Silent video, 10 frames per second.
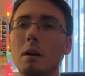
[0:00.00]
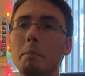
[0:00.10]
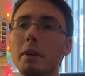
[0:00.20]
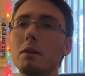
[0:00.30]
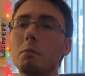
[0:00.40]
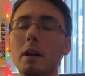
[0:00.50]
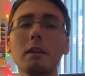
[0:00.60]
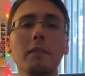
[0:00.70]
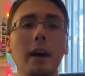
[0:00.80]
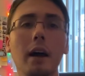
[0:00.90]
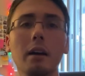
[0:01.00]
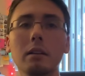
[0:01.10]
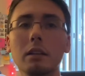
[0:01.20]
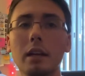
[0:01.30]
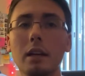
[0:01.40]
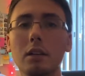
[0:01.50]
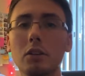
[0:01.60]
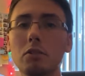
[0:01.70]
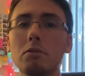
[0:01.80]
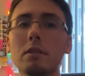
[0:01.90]
be aware of that and
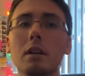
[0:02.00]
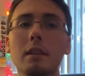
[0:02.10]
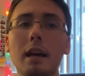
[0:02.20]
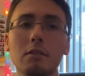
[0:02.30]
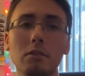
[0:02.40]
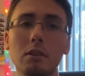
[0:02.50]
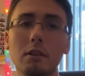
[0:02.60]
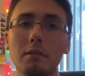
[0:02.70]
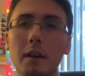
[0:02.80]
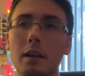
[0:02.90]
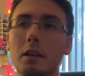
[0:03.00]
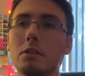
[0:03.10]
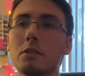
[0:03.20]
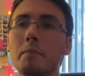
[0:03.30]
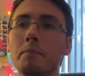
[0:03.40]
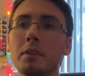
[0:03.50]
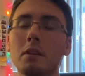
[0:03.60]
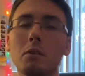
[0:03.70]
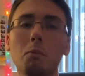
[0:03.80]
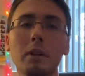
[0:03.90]
use that to your advantage.
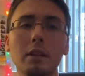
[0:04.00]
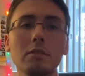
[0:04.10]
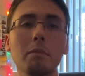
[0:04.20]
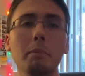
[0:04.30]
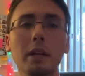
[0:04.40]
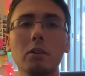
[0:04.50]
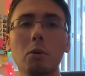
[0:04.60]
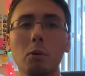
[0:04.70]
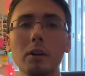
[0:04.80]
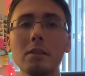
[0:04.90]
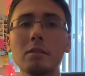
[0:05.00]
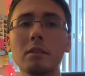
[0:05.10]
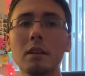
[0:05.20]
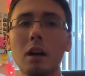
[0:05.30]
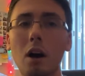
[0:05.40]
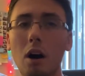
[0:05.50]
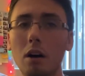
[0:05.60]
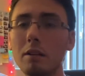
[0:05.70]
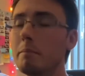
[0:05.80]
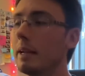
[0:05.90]
When there's a big chorus,
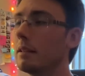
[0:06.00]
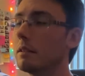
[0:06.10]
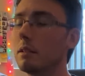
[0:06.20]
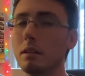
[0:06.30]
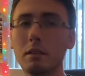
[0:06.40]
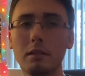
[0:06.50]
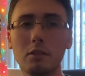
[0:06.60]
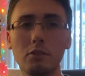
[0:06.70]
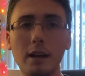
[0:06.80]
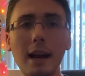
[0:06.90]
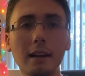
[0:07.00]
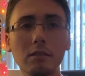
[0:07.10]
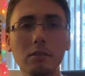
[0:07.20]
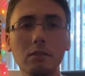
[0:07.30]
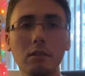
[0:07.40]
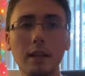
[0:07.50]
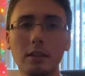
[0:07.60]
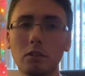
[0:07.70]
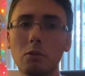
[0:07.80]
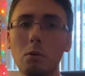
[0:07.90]
automate the tracks so
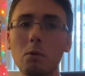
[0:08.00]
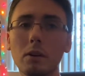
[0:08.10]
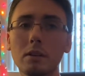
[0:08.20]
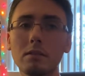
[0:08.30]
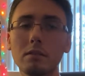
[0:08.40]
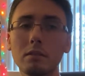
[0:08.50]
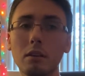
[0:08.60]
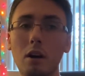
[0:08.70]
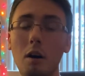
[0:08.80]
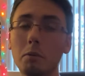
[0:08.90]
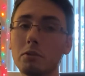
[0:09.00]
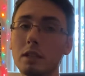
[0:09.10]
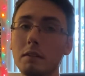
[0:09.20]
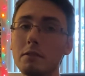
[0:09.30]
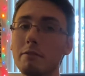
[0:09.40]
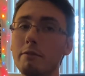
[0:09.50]
that the chorus almost gives a